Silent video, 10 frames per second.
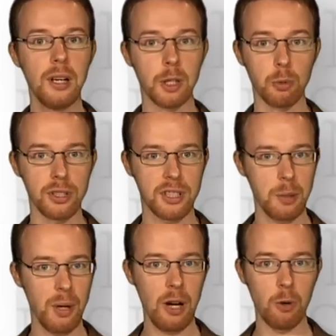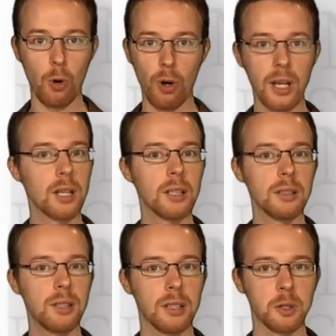it was somehow more
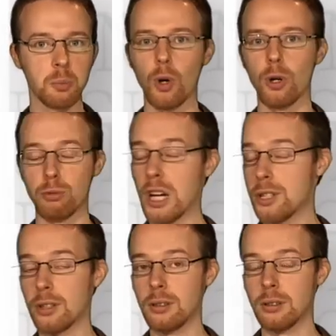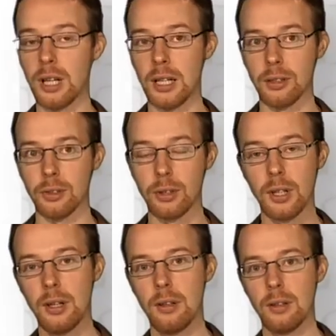elegant and more rational and
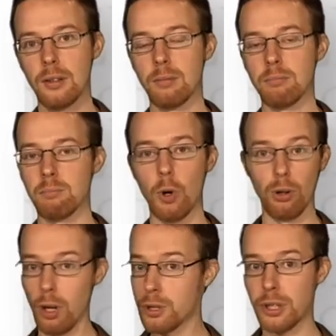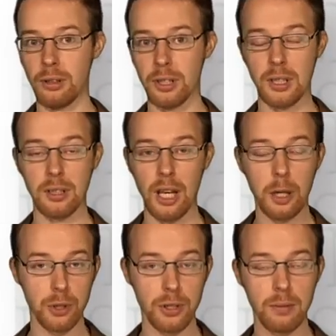more logical than other
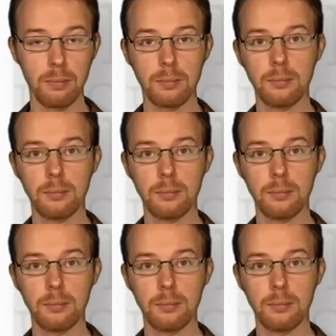languages.